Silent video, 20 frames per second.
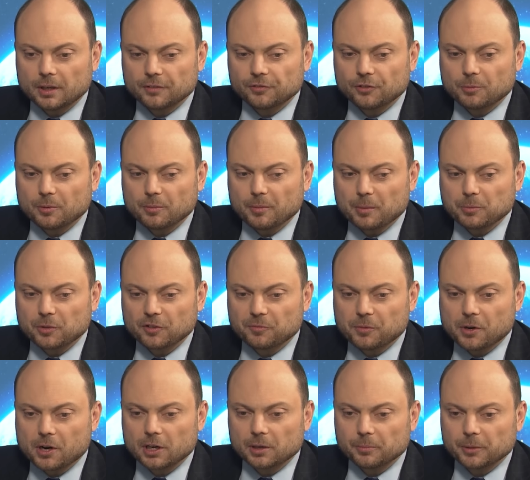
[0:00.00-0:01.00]
a former member of
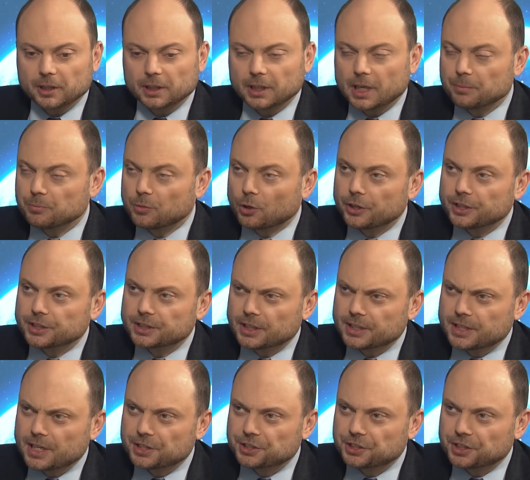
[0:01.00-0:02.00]
parliament named Boris
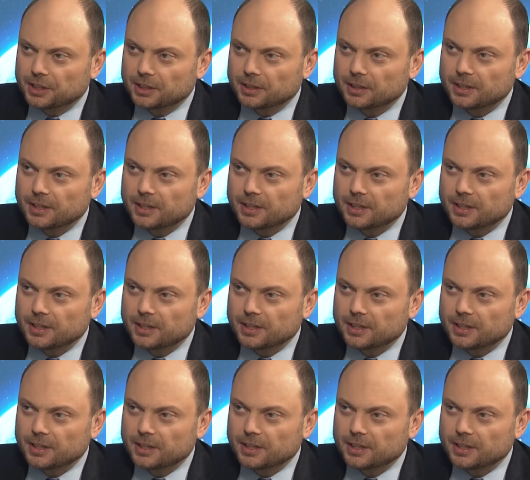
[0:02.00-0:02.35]
Nadezhdin,